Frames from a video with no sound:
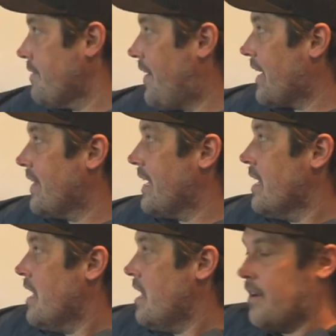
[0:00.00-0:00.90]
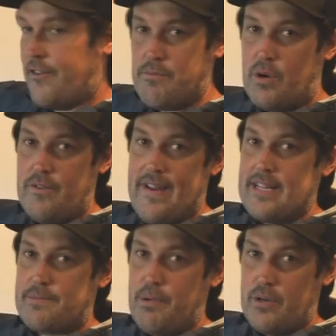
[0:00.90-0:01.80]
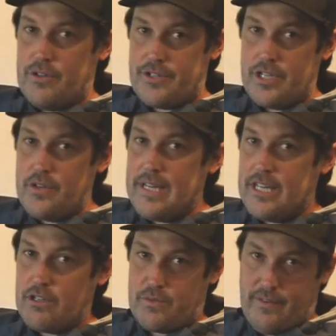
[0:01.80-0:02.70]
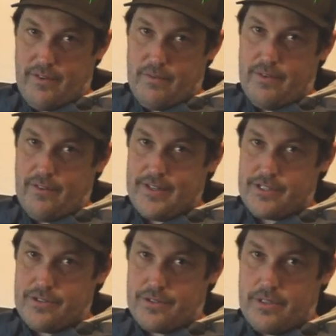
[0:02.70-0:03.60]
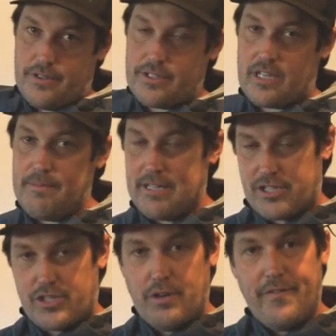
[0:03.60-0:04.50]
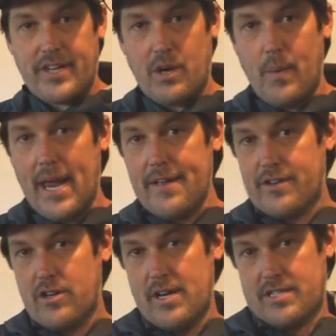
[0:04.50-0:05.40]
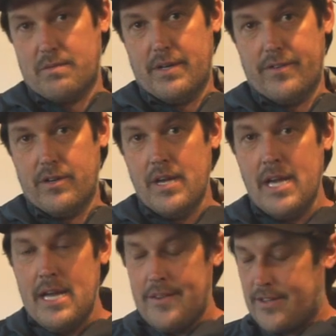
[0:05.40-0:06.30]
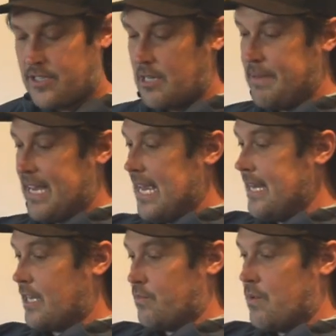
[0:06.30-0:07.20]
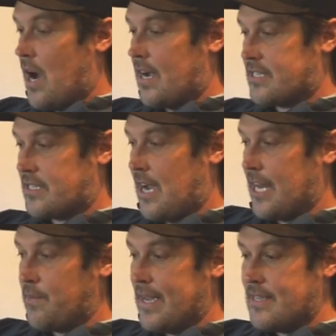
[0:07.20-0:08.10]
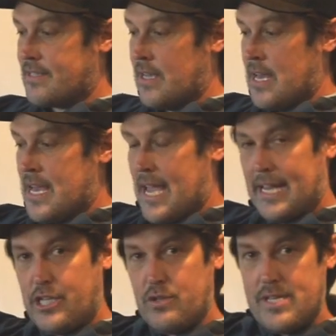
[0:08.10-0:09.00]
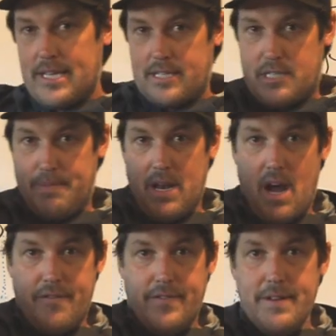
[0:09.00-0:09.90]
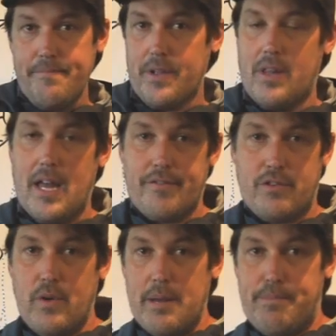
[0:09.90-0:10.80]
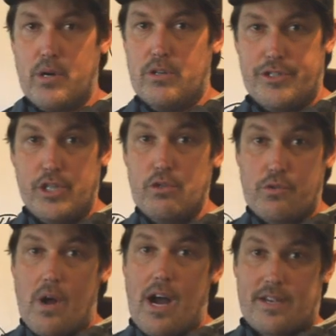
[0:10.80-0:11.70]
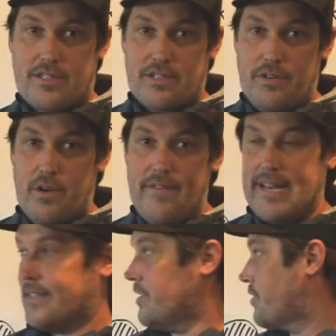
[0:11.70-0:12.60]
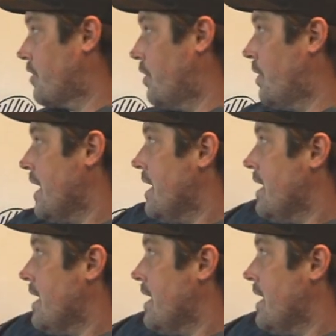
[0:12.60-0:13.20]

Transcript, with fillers: Finally, for more advanced boaters, you need to use river features. This could mean surfing a wave across the river. This could be hitting a rock sideways and using it to spin off of it. A lot of great boaters use rocks to their advantage. So